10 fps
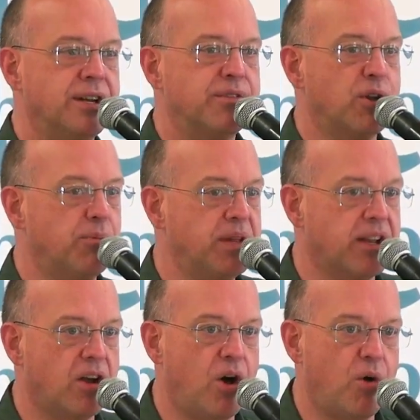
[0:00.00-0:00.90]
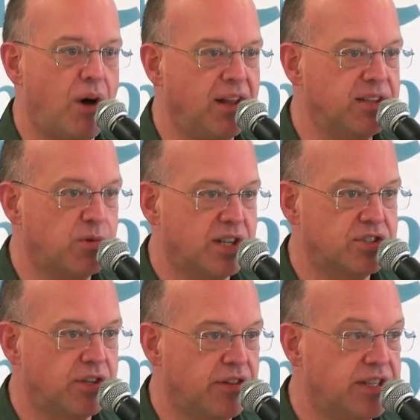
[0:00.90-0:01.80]
Don't be like, oh, Wally's washing
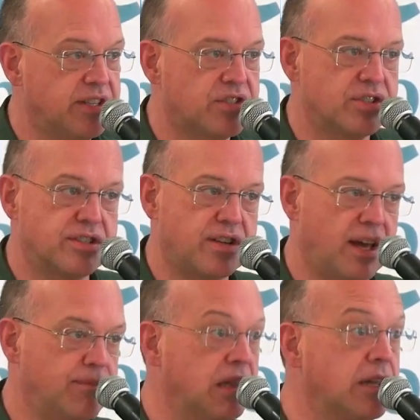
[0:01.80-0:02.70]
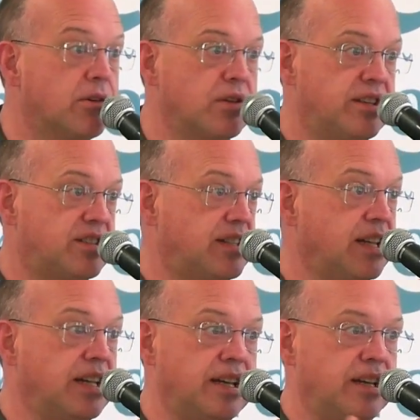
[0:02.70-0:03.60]
all the dishes. I'm literally
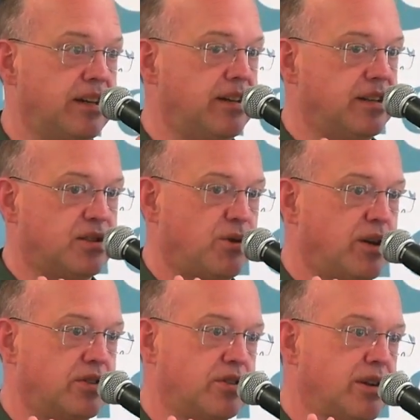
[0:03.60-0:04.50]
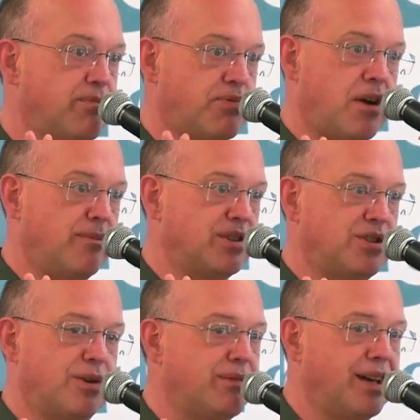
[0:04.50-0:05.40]
sticking it in a dishwasher. I promise you
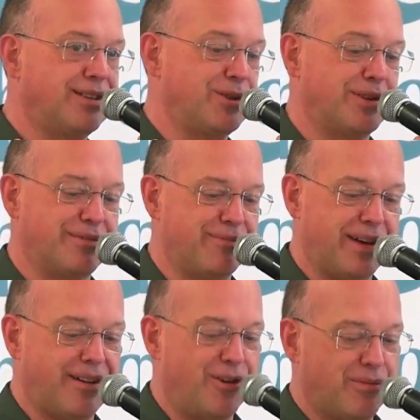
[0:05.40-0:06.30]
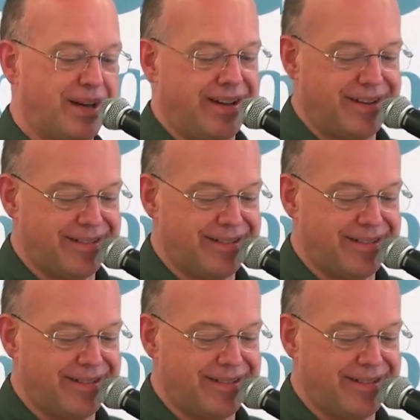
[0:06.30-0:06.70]
I'm not doing them all by hand.